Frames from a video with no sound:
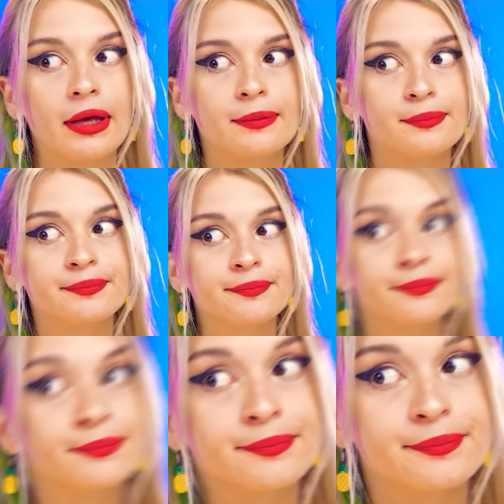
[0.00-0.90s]
Mary, I warned
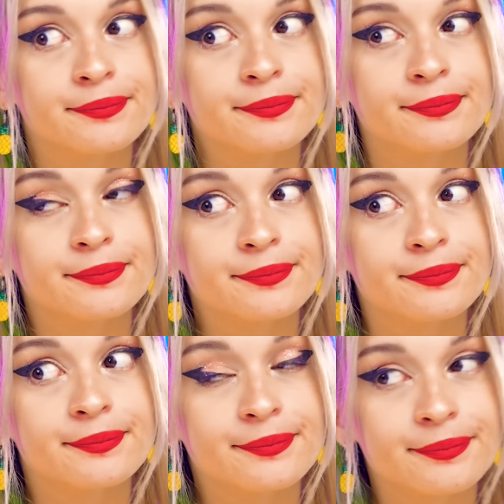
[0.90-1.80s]
you!
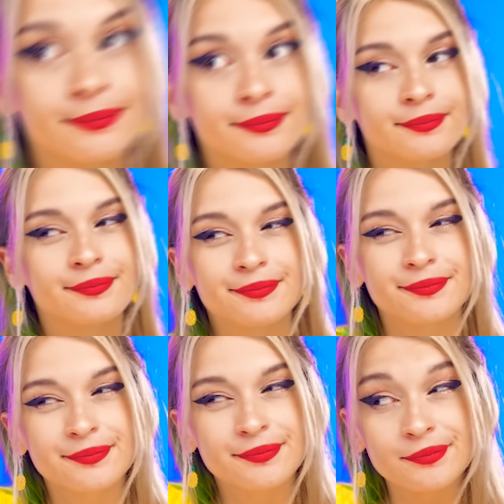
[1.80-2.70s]
Good thing I
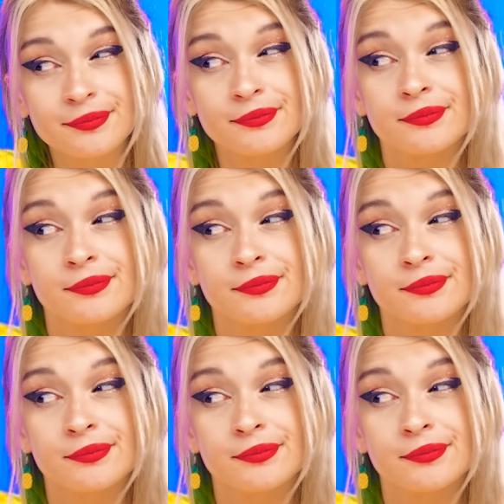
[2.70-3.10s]
have some tweezers